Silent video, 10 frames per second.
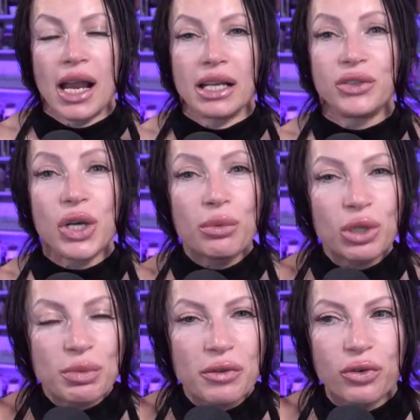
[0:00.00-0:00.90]
Dream with
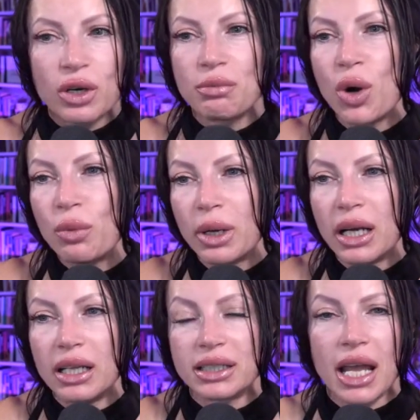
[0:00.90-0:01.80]
me for a
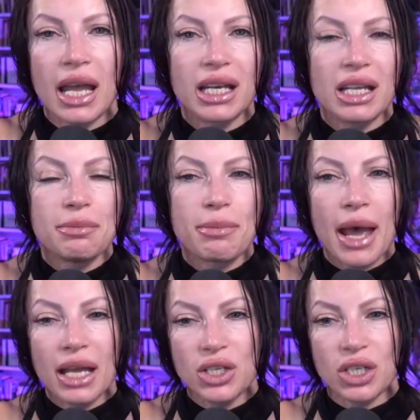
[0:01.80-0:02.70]
moment and
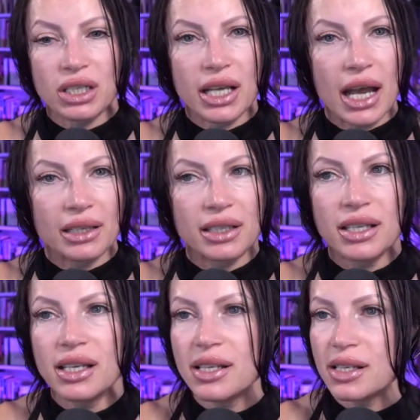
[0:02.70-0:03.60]
imagine that
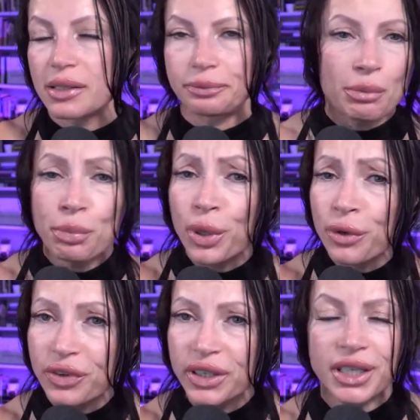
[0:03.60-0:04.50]
this
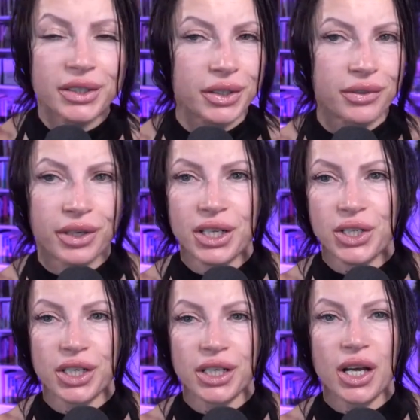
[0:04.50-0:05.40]
perfect
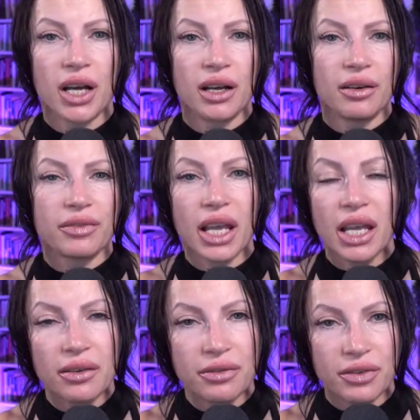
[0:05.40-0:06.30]
integration of
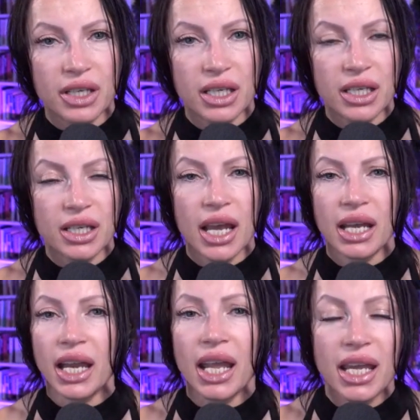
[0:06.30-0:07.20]
AV
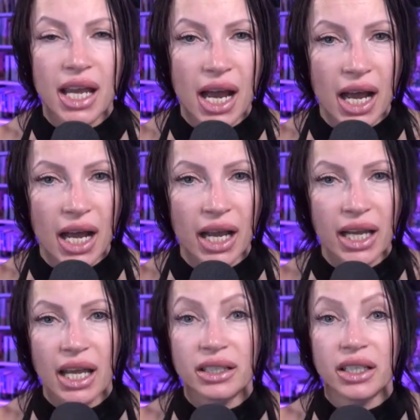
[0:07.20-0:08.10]
and AI
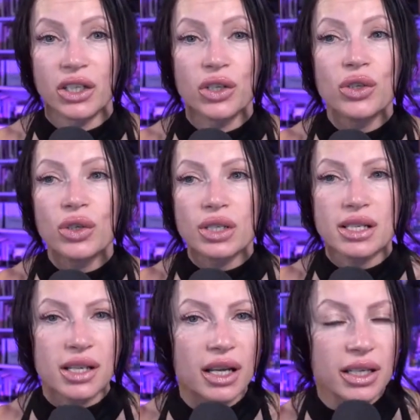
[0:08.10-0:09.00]
and the
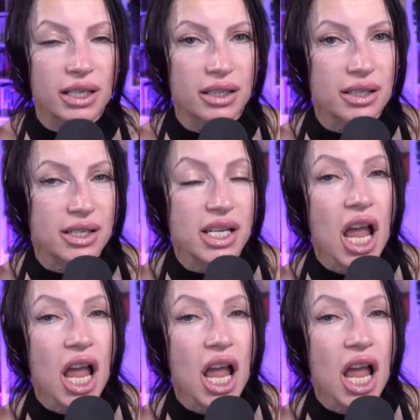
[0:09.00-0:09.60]
neuroscience